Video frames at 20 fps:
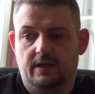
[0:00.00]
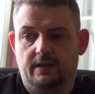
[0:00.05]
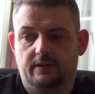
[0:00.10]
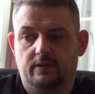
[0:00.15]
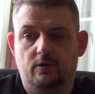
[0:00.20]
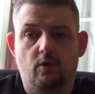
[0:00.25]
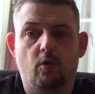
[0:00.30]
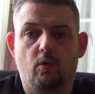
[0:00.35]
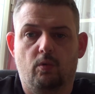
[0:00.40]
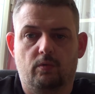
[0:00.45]

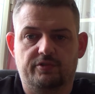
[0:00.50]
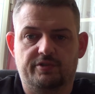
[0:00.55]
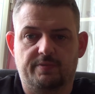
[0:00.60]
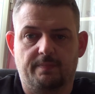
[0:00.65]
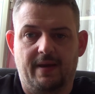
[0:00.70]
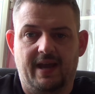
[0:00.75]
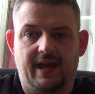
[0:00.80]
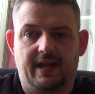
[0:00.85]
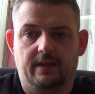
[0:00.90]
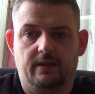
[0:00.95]
the whole
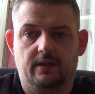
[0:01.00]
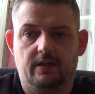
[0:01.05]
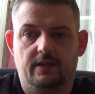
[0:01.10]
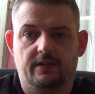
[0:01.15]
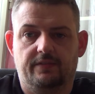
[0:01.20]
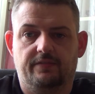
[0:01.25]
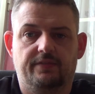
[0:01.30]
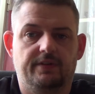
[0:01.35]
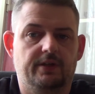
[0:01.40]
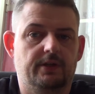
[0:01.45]
shebang,
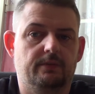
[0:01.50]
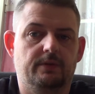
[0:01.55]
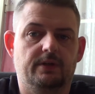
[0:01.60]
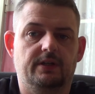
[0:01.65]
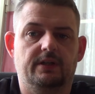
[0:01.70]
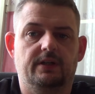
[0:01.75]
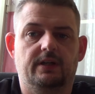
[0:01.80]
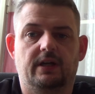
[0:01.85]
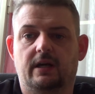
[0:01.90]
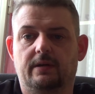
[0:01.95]

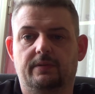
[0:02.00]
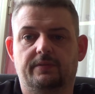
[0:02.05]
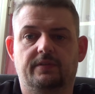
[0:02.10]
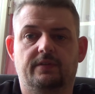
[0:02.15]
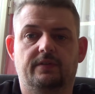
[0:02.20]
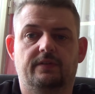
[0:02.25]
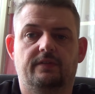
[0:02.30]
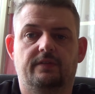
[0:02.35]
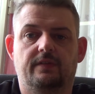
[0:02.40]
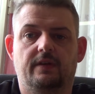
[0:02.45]
scenery,
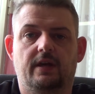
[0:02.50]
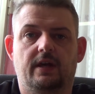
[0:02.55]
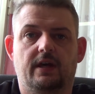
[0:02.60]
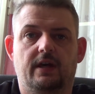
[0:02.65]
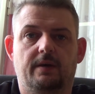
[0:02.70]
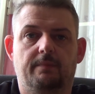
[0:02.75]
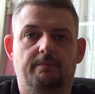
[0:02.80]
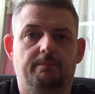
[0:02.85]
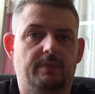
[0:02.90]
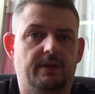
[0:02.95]
houses,
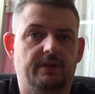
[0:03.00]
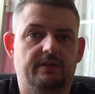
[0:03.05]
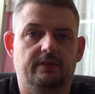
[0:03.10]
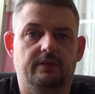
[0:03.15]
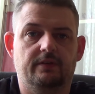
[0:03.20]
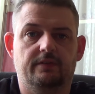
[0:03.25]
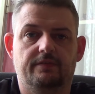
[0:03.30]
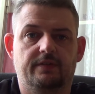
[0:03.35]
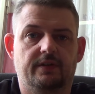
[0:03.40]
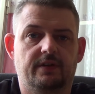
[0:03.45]
painting
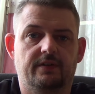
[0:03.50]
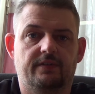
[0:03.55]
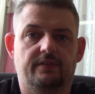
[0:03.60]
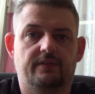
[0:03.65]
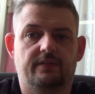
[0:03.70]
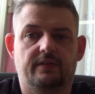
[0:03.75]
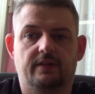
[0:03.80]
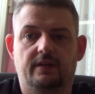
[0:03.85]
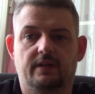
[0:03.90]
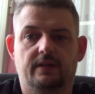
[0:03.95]
your
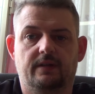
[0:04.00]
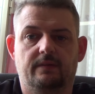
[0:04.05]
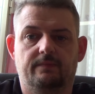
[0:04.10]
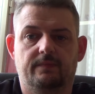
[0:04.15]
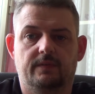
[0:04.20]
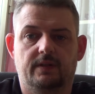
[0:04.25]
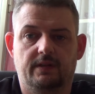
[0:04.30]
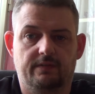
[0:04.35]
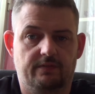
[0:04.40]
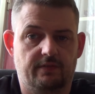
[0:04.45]
figures,
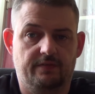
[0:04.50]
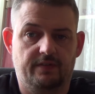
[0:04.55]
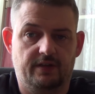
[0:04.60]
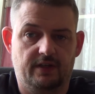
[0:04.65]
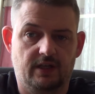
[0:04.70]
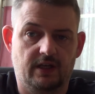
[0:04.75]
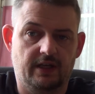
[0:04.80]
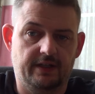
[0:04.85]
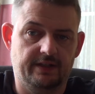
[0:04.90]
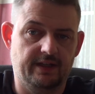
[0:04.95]
everything
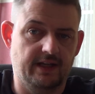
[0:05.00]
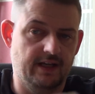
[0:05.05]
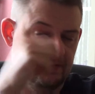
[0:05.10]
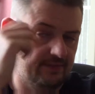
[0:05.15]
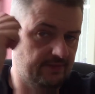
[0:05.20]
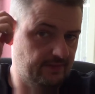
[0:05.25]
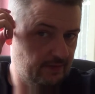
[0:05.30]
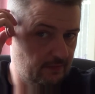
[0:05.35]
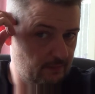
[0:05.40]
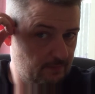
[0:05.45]
like that.
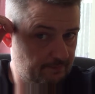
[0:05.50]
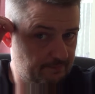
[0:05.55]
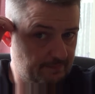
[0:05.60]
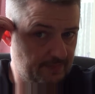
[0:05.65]
So